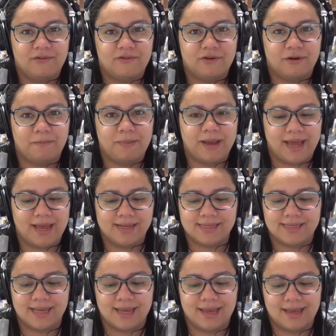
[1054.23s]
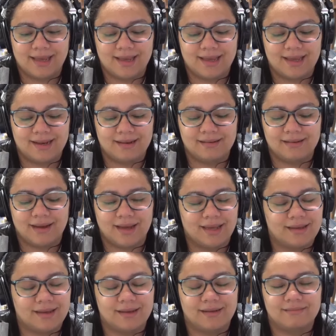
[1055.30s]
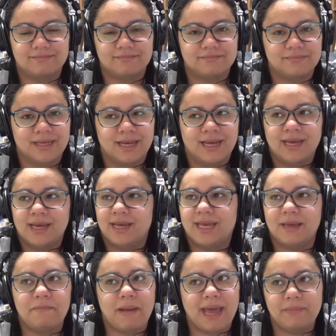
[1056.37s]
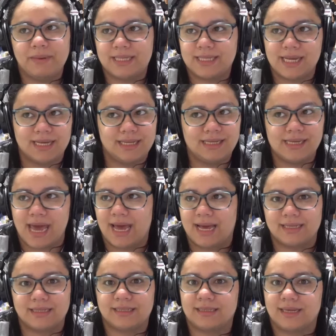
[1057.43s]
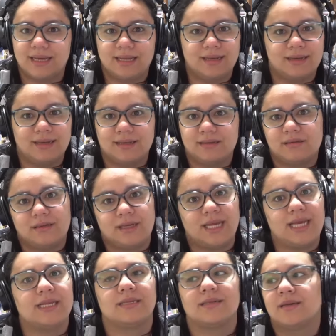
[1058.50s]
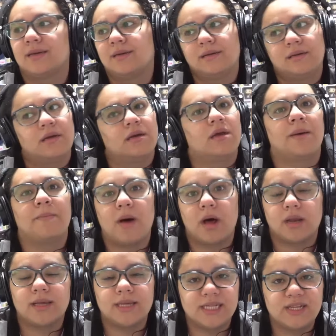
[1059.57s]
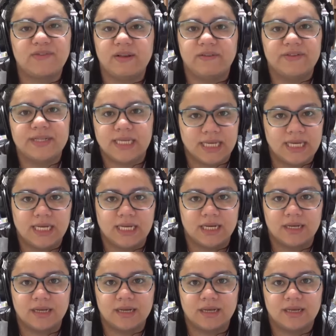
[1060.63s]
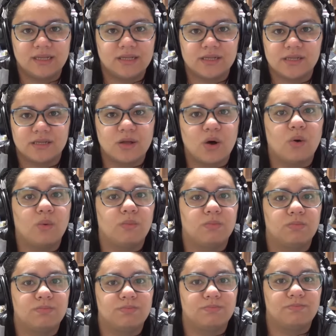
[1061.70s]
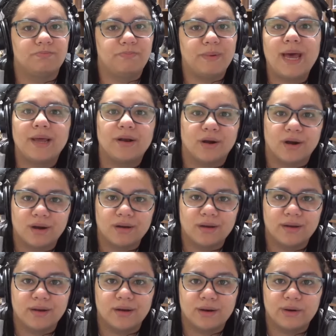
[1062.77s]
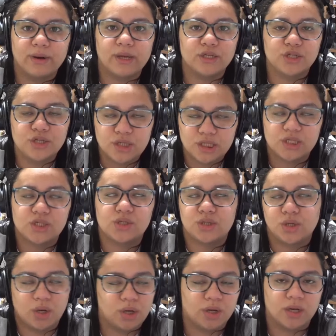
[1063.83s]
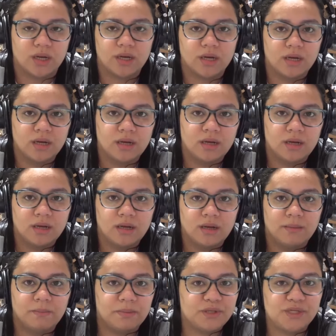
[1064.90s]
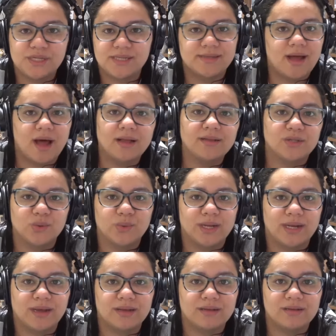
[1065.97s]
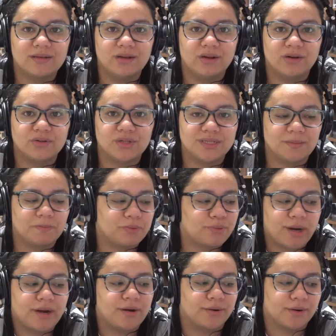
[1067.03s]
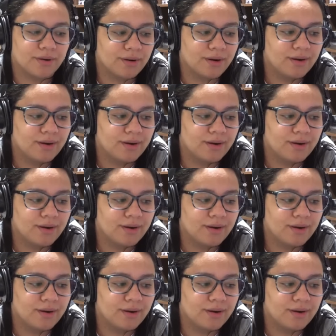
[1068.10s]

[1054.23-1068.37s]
Pacey. And, like, he might be saying yes, and he's 15. He doesn't know better, you know, and she should, but she's not doing it, you know. She's a predator